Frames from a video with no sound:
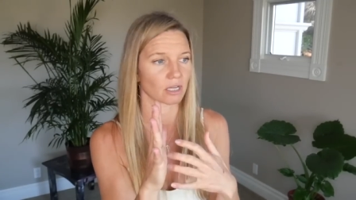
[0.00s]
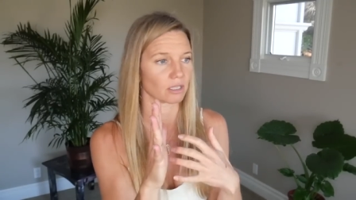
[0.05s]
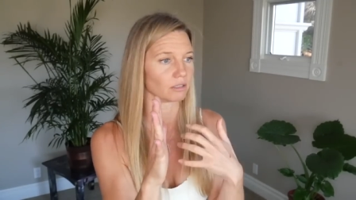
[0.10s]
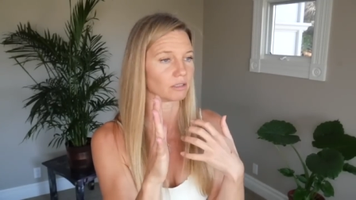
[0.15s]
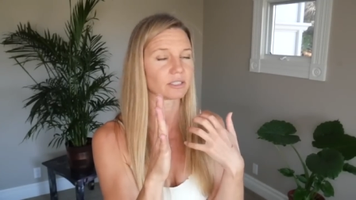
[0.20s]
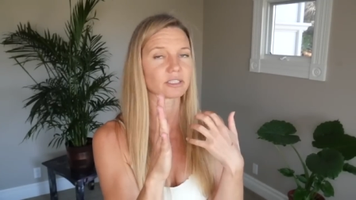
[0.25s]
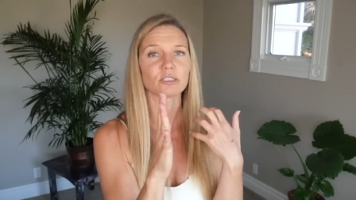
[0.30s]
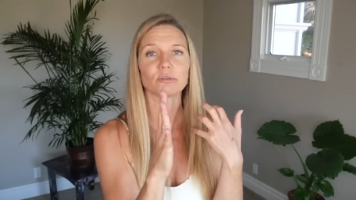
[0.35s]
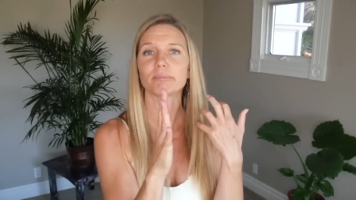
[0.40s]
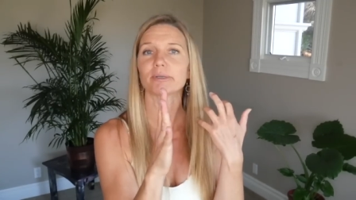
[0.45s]
a
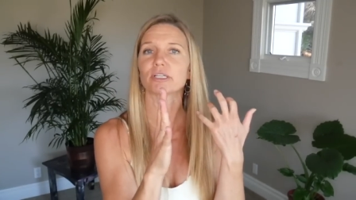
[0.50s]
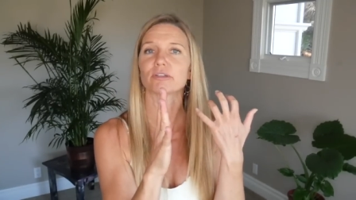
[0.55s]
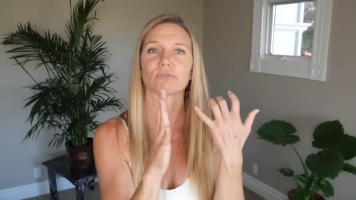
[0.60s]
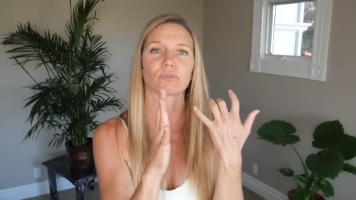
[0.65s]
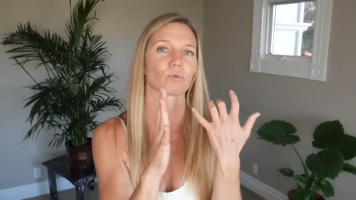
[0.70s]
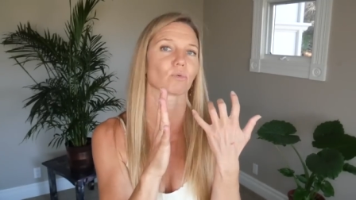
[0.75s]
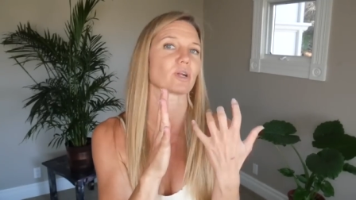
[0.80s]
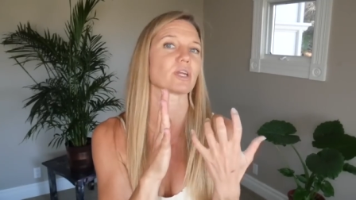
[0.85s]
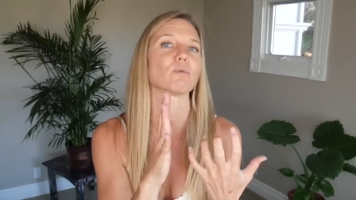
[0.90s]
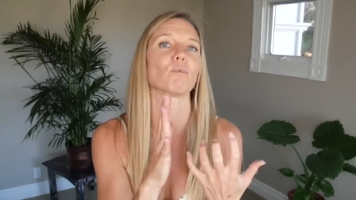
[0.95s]
little bit of
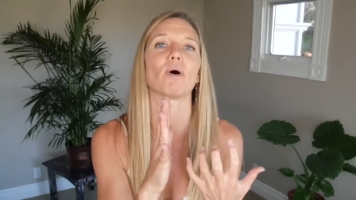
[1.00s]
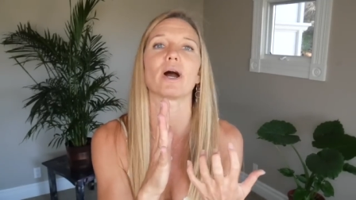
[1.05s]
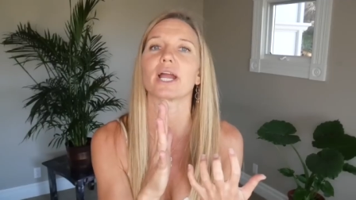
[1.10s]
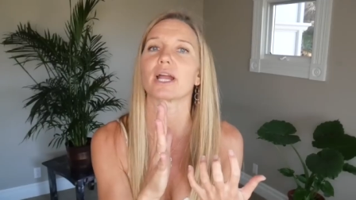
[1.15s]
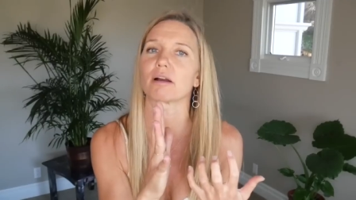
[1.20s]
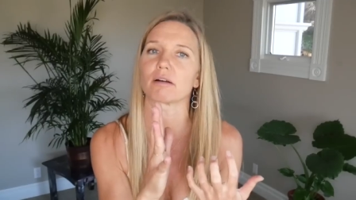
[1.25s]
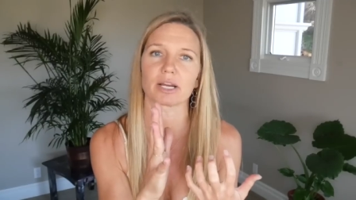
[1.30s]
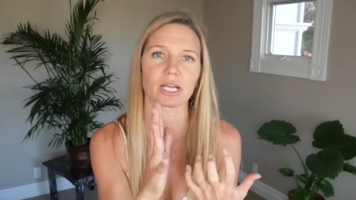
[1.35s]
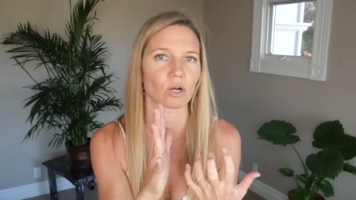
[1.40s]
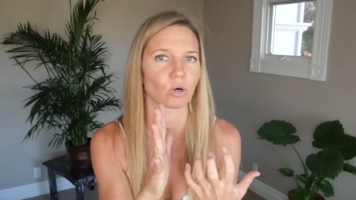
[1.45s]

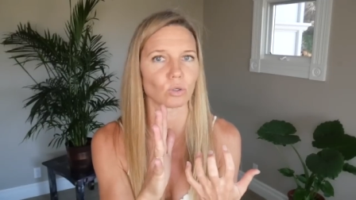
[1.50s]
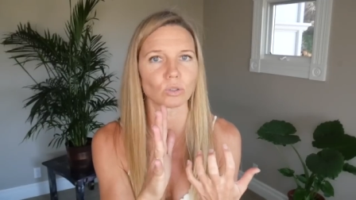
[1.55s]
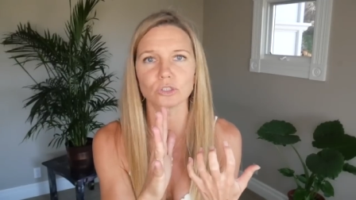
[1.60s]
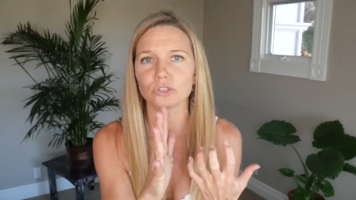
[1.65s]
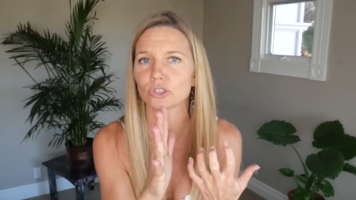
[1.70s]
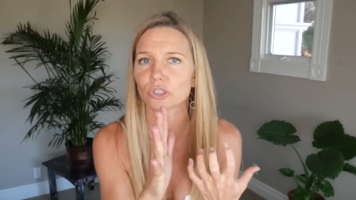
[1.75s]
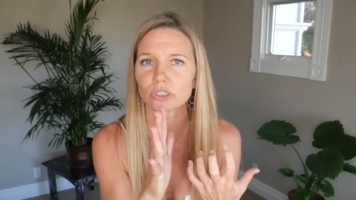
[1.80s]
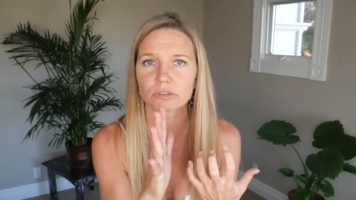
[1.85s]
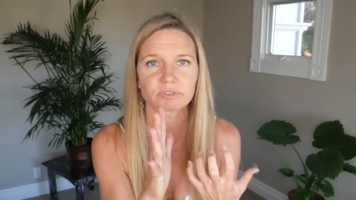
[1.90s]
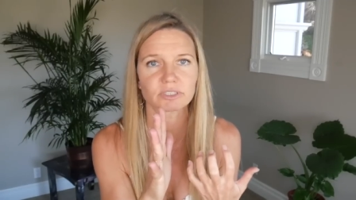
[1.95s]
rewiring
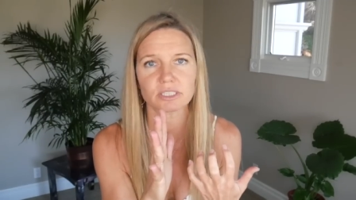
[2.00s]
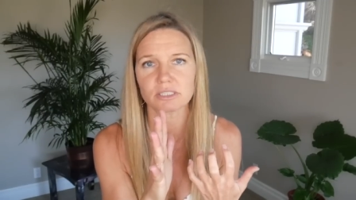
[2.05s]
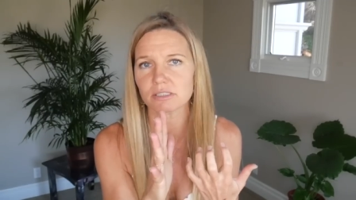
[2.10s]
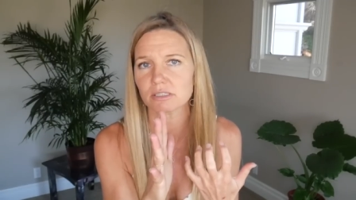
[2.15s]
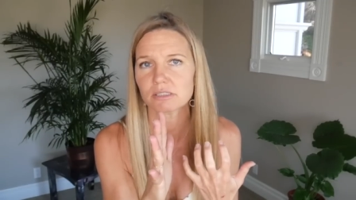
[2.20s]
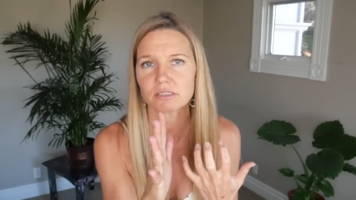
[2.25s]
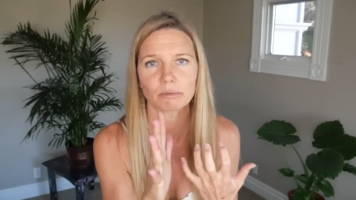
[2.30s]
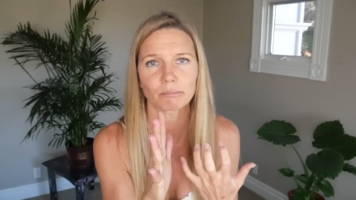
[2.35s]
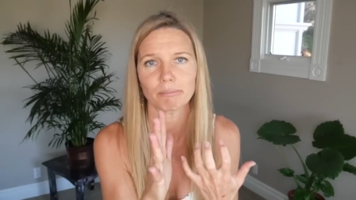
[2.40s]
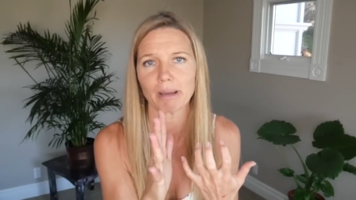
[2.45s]
old nervous
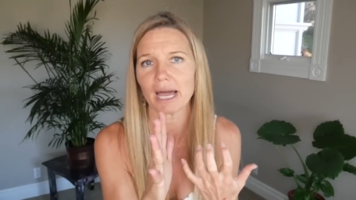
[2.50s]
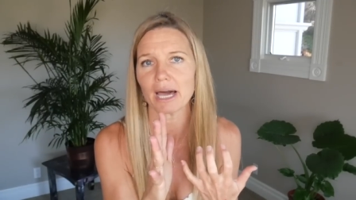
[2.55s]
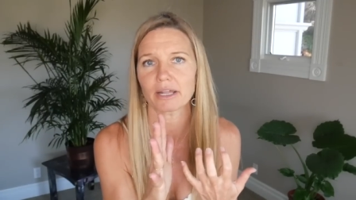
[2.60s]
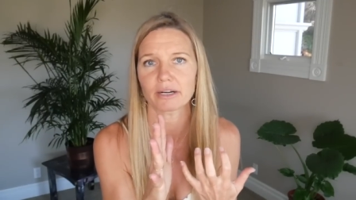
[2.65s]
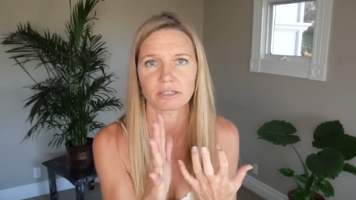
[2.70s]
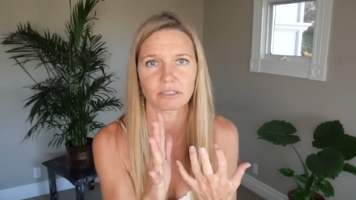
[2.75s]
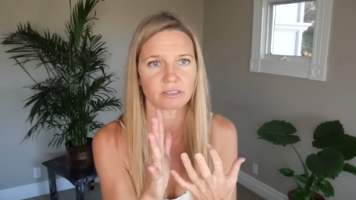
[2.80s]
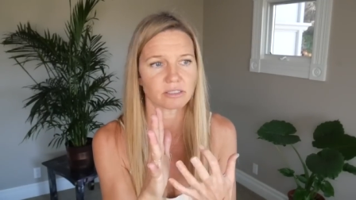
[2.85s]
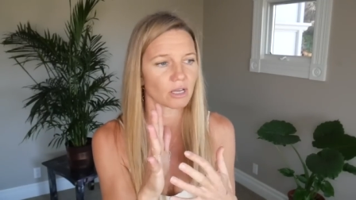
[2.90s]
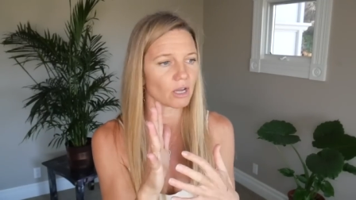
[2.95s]
system
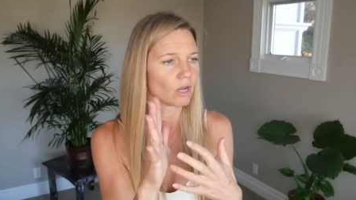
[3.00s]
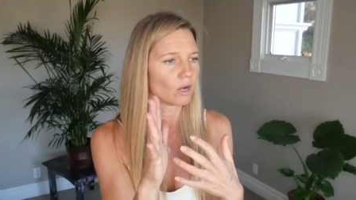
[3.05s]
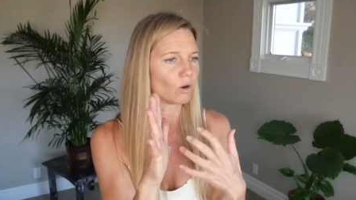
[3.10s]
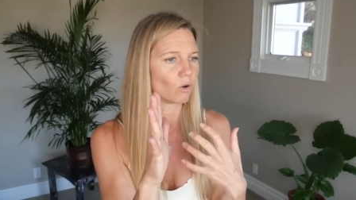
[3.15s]
patterns